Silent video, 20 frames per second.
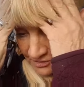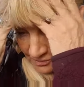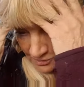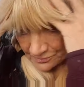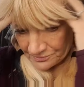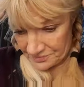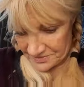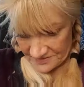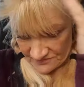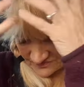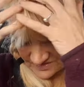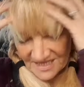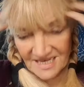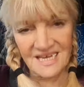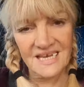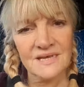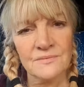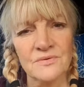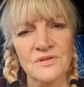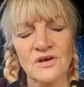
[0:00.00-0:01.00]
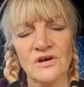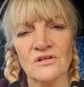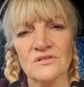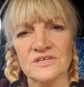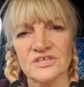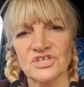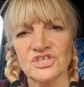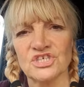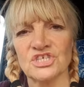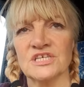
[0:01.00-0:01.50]
up of dealing with all
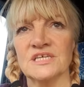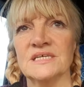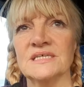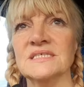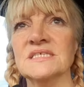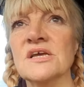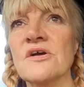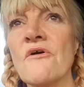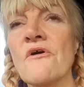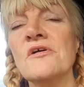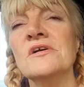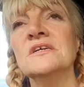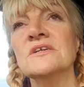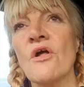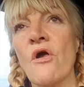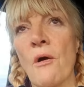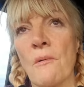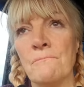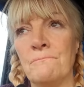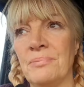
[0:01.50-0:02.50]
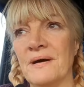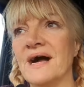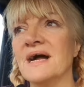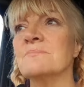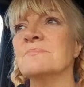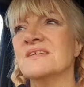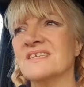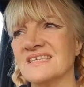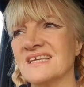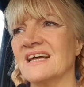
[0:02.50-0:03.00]
this shit by
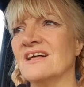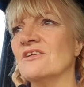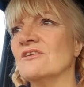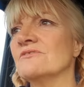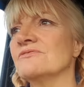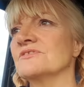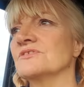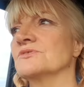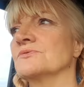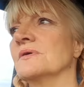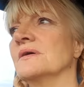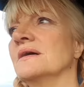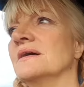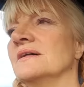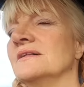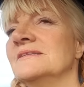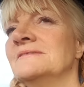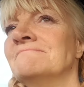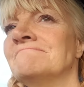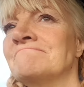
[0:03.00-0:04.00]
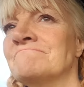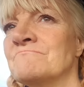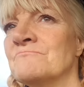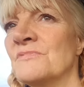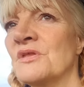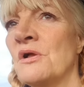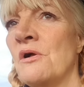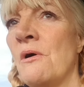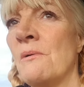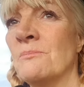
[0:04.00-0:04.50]
myself as well.
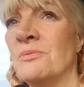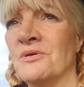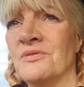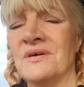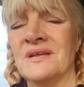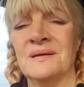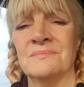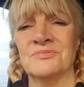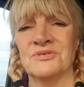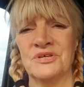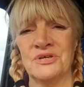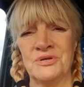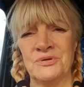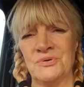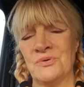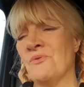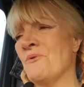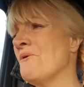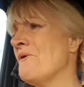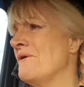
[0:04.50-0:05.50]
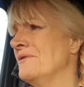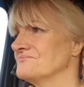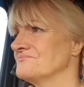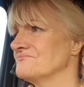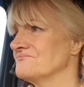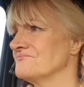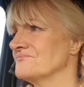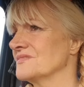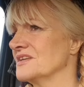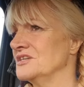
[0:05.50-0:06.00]
But then I'm too
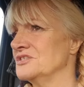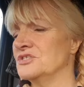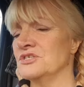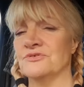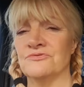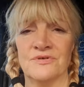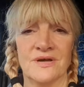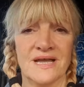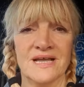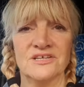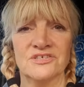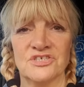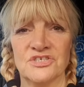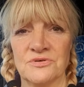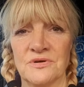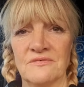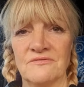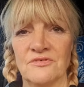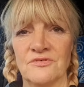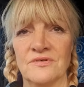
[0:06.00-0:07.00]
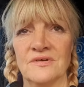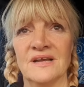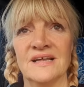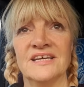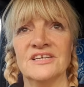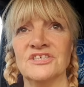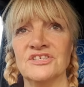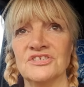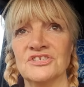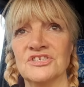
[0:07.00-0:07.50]
deranged to have a
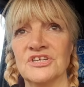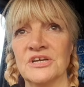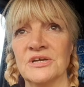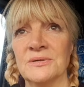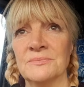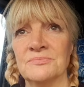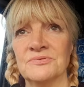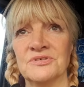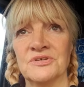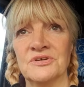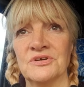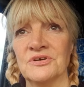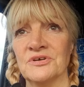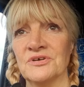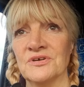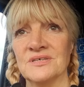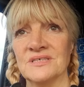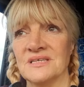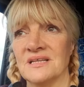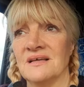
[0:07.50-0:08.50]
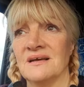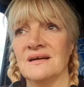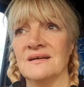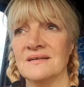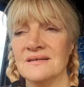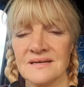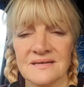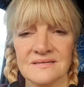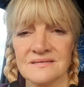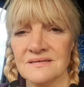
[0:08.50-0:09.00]
relationship. So it's
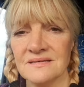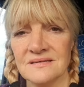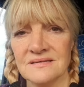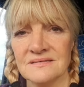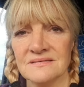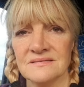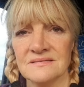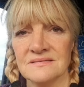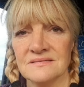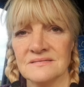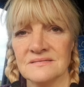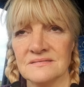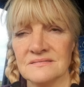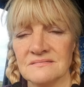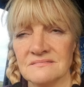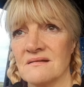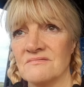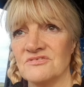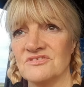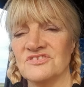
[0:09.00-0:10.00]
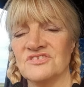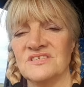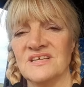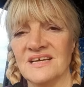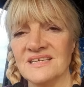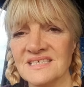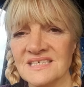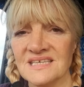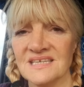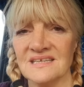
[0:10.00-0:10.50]
like, I'm just
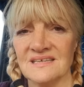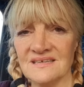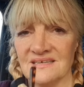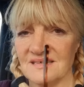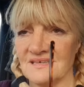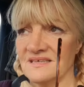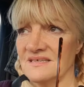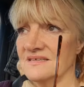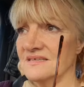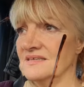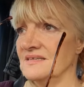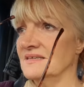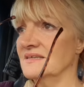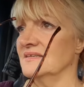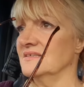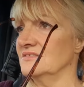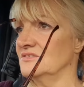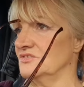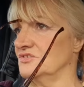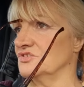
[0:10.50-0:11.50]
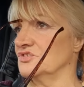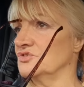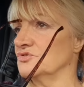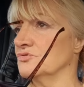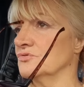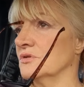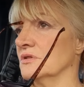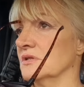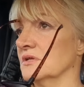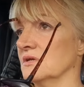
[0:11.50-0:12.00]
destined to
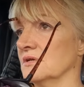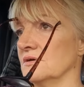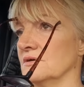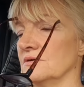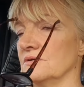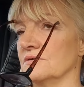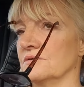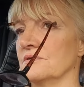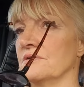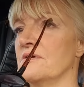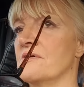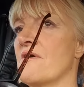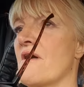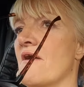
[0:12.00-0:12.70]
struggle alone.